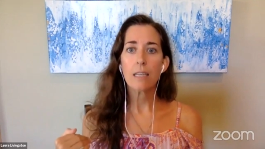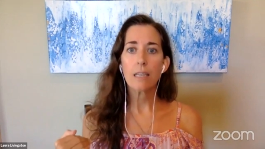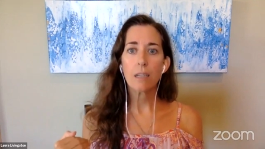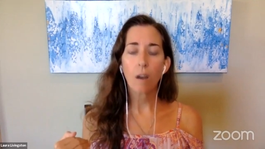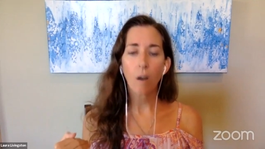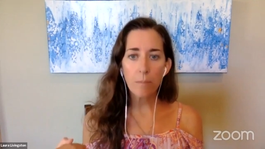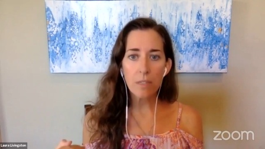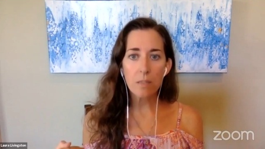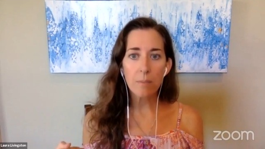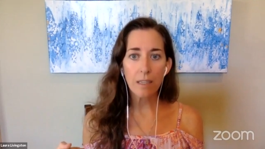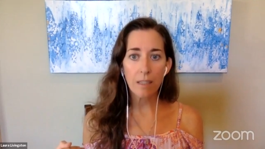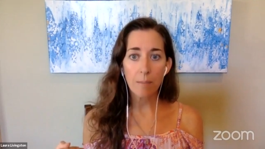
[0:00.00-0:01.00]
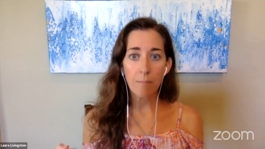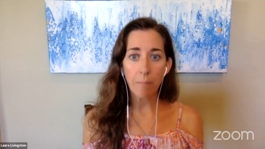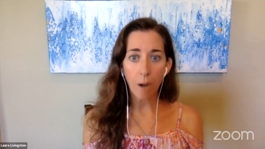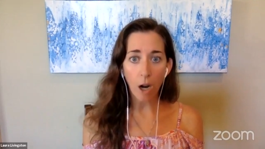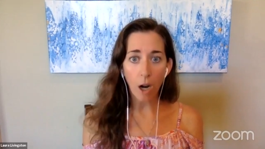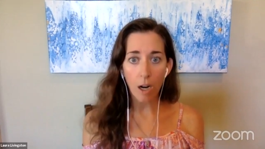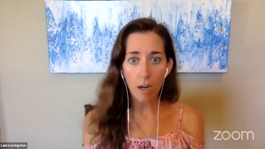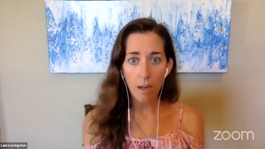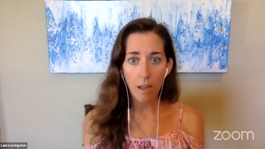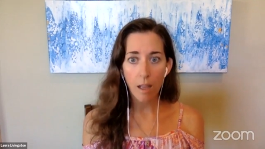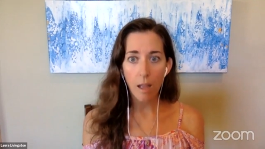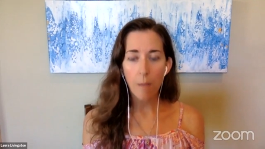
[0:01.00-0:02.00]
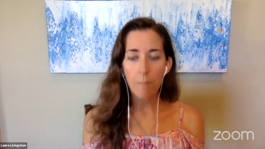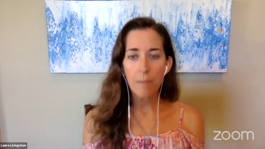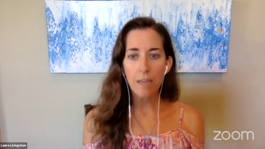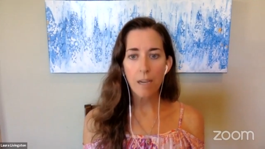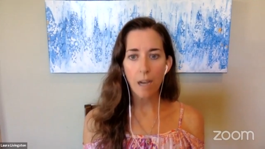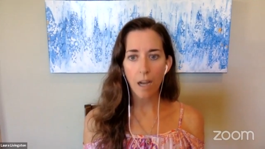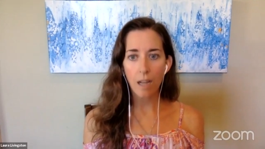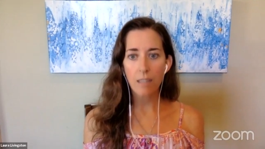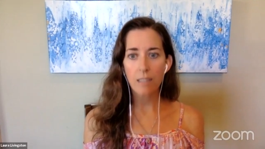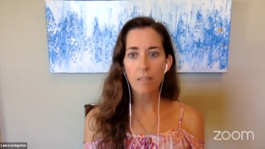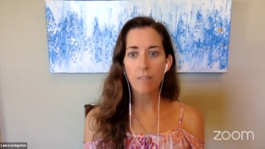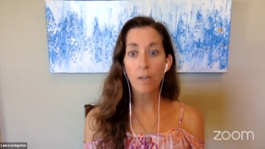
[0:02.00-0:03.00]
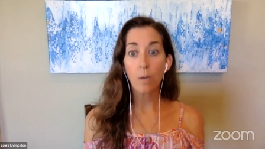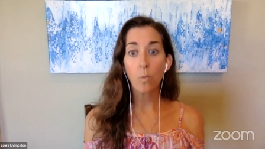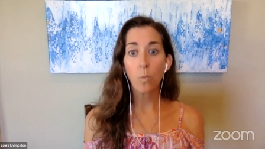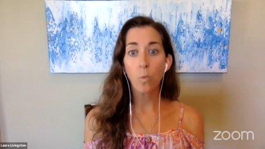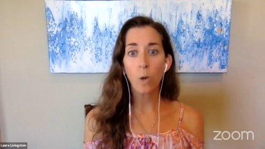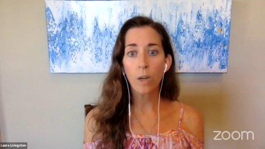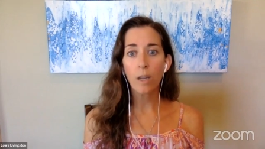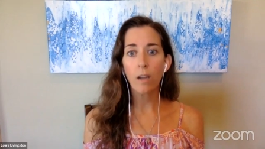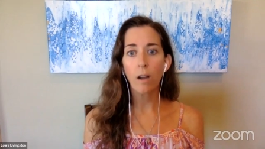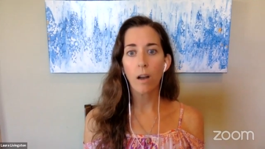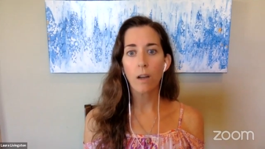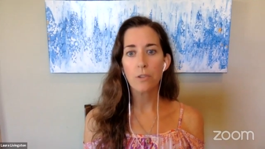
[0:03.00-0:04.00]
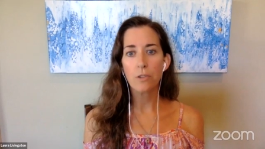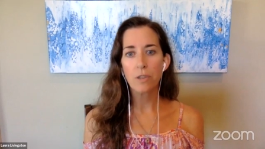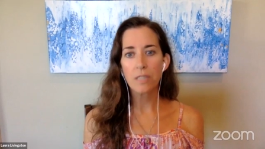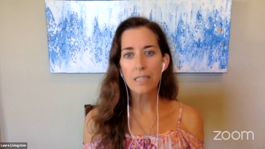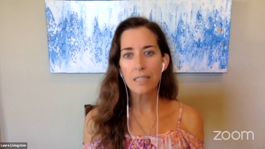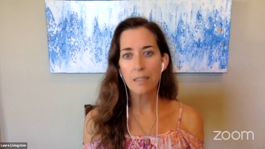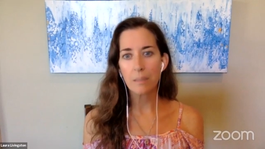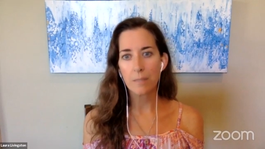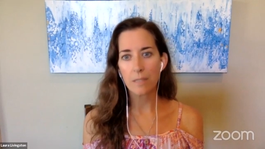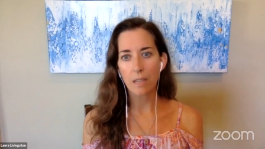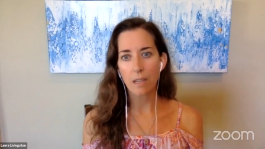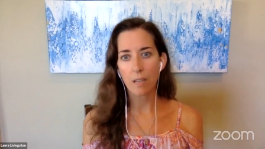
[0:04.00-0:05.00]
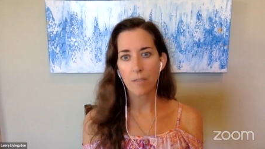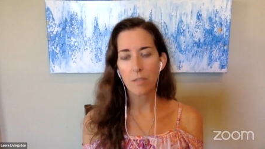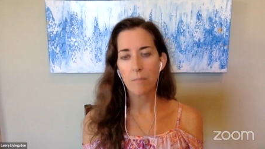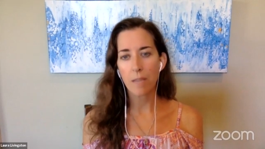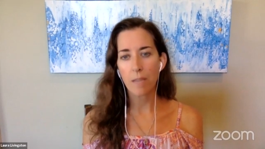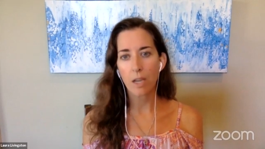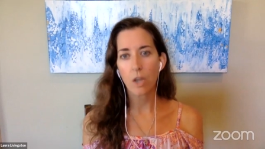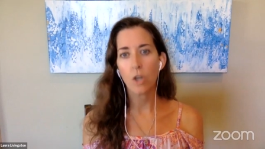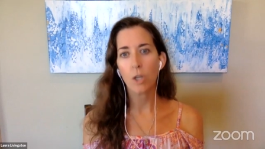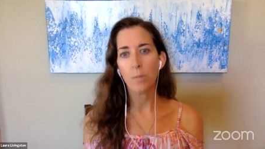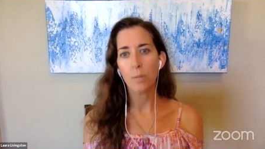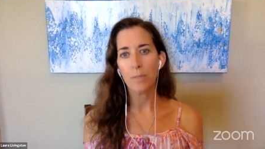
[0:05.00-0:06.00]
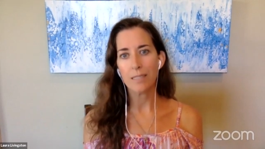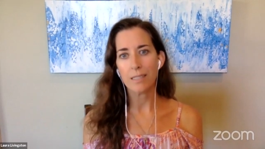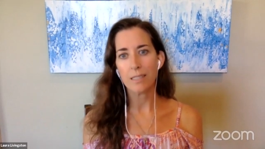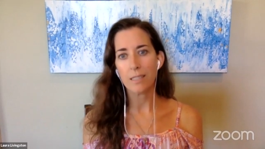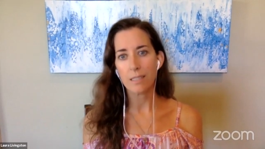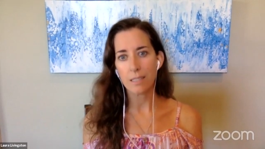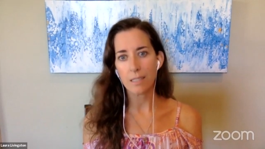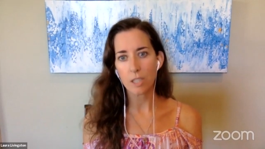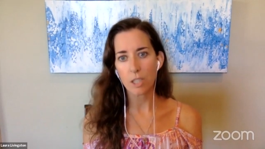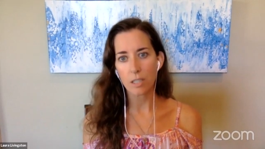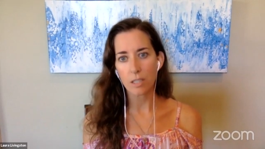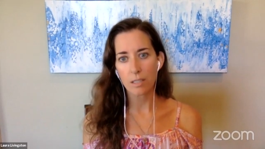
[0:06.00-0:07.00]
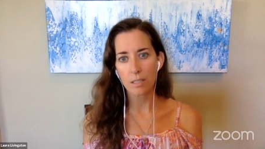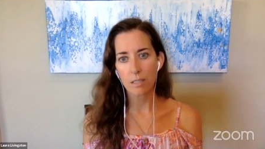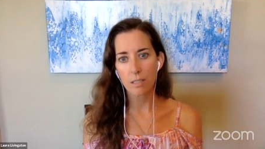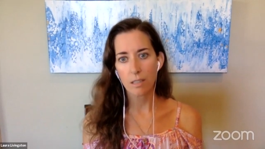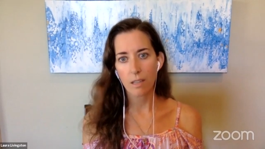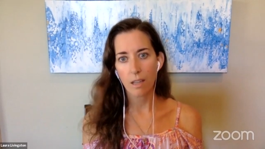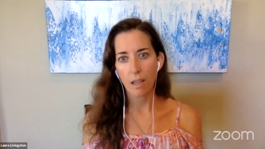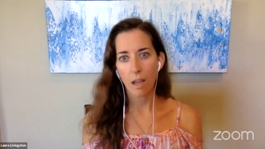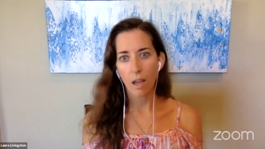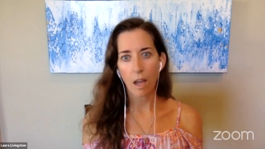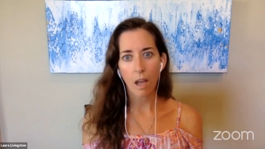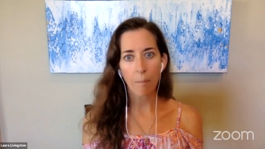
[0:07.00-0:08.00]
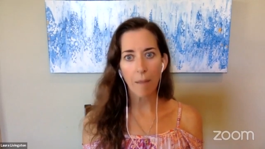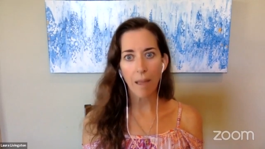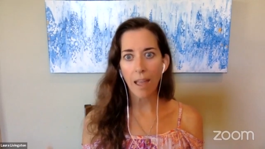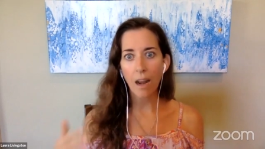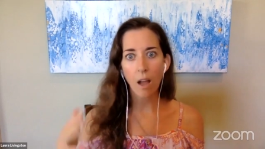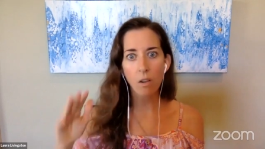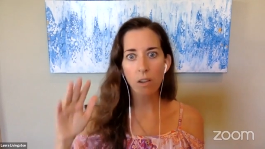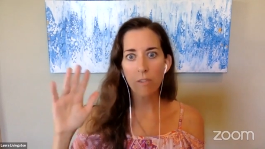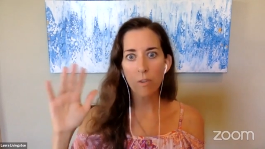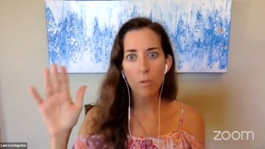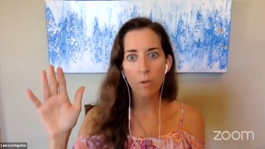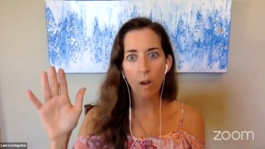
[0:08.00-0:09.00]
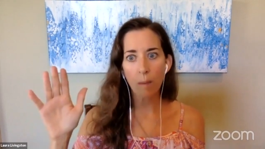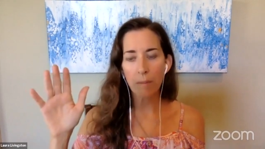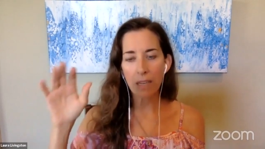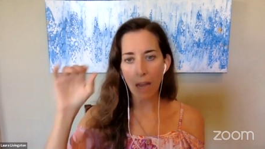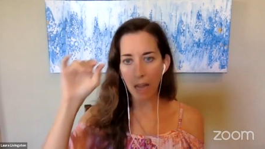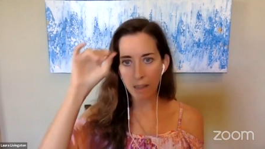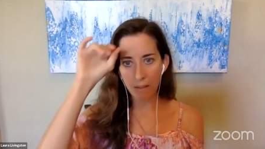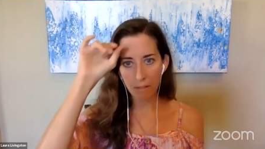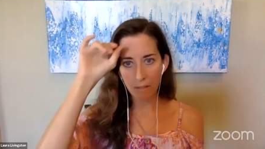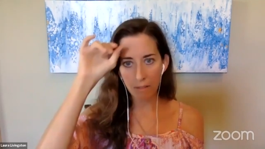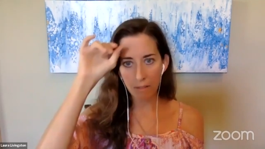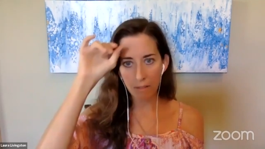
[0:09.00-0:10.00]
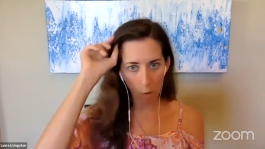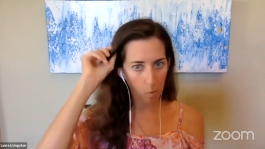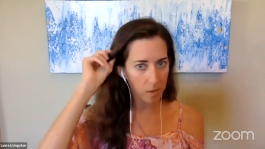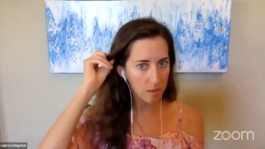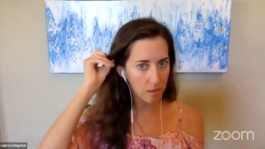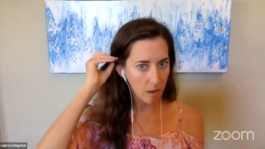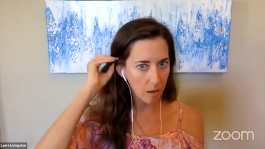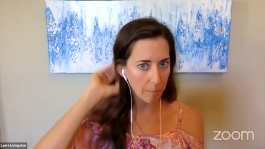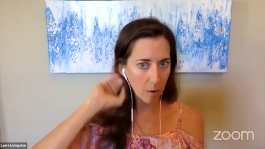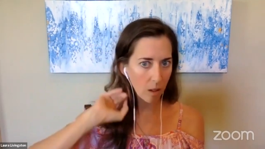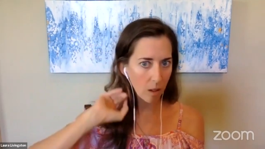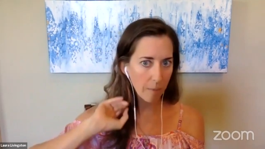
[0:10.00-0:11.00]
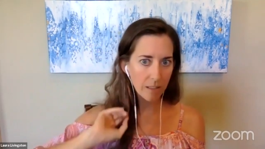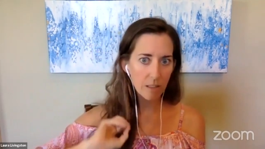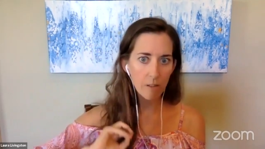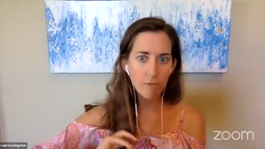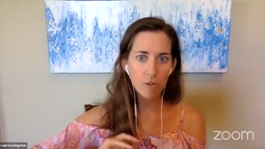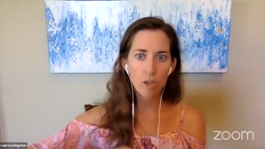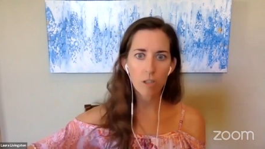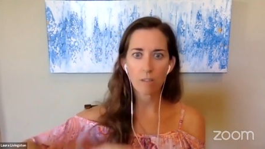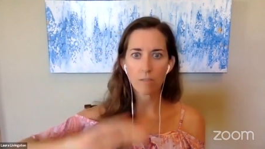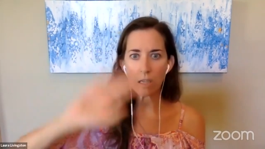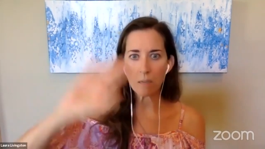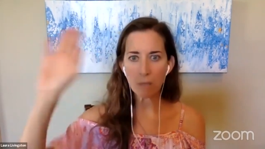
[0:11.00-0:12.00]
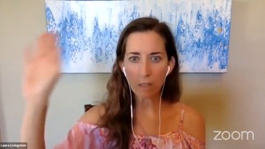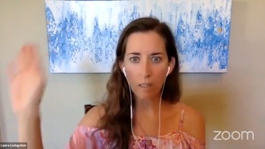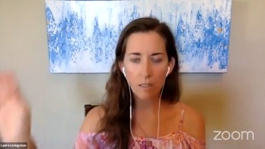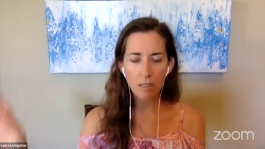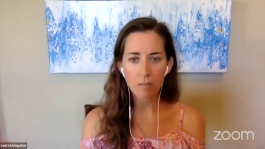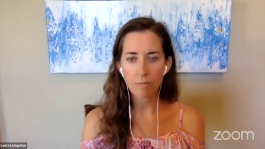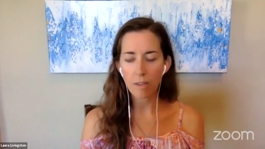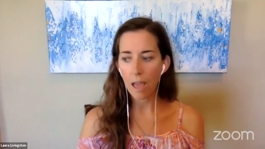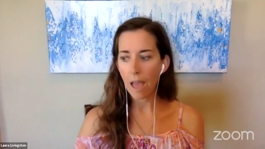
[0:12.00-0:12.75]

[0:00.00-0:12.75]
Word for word: come to me in part because they're working on trusting themselves to make good business decisions. Um, and I'll give you, I mean, I, I'm always, I'm all about self trust. I've done millions of